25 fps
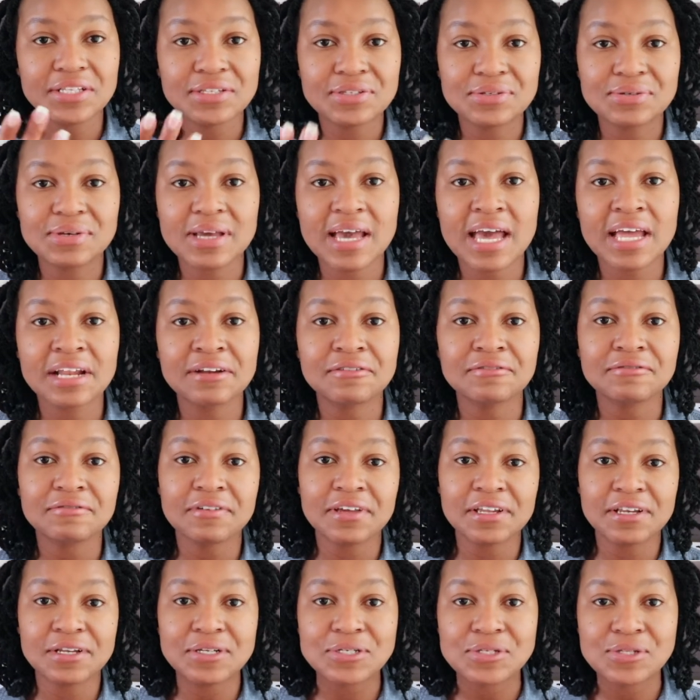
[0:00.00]
to kind of
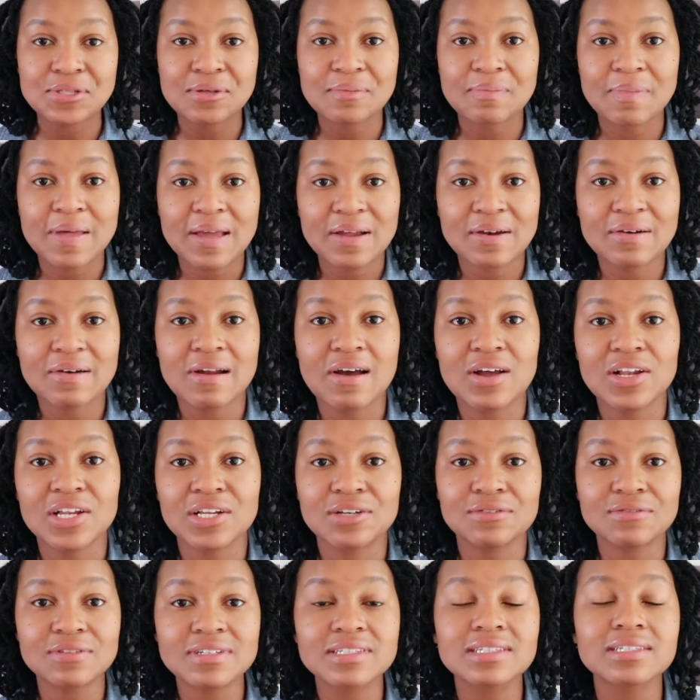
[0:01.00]
fade into the background
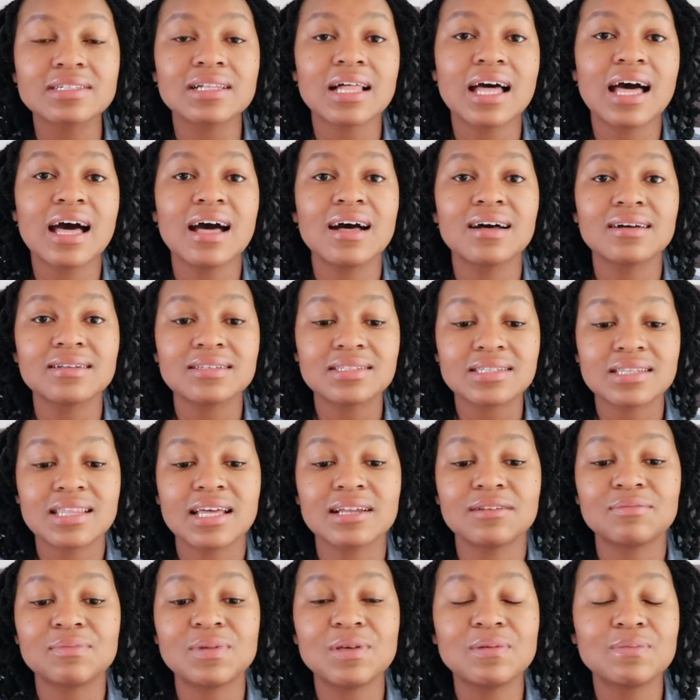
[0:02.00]
and fizzle out
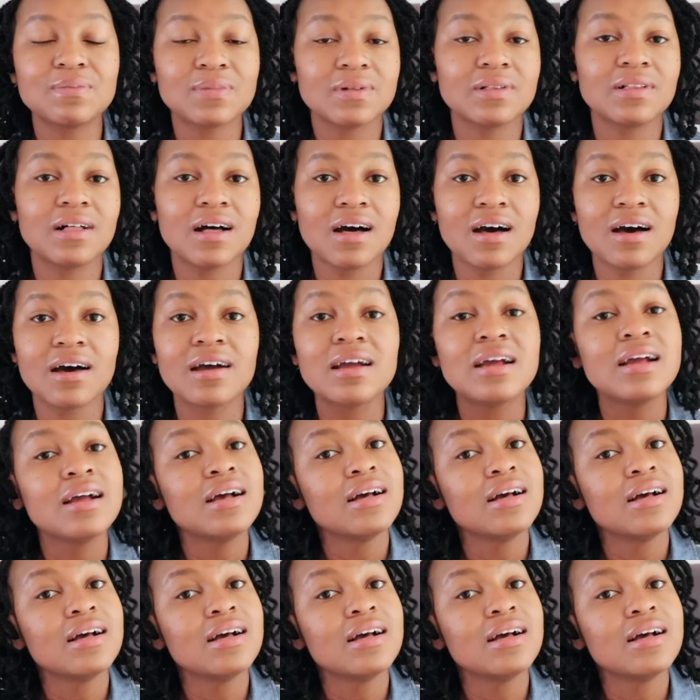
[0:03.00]
that people are